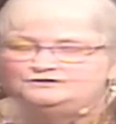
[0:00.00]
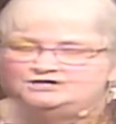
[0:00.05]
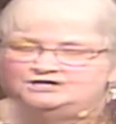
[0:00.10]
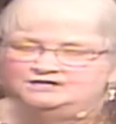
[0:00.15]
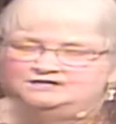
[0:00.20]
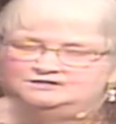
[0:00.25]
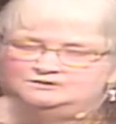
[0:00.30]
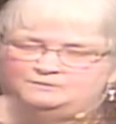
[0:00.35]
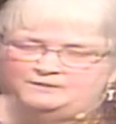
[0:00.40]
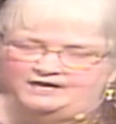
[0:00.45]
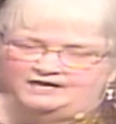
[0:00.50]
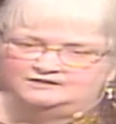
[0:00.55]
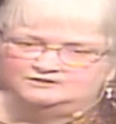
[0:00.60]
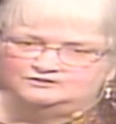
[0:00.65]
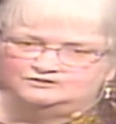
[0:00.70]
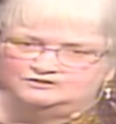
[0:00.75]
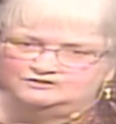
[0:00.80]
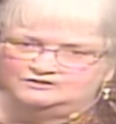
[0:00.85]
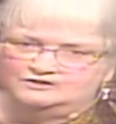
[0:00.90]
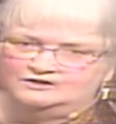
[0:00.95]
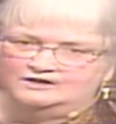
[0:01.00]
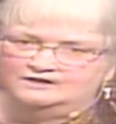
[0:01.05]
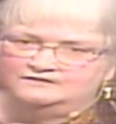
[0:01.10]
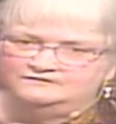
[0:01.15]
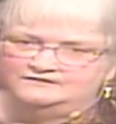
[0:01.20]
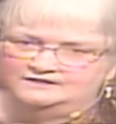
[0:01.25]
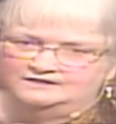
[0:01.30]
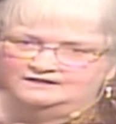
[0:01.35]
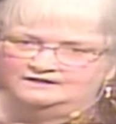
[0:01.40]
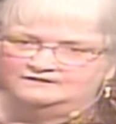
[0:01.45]
changed pastors off
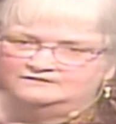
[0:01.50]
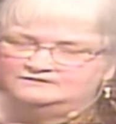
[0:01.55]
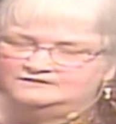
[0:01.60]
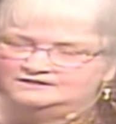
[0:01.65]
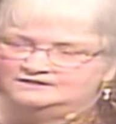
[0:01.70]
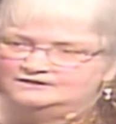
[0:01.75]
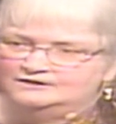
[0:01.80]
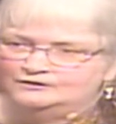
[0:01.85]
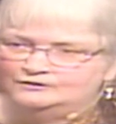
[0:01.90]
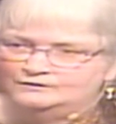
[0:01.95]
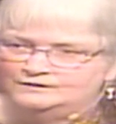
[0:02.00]
enough to know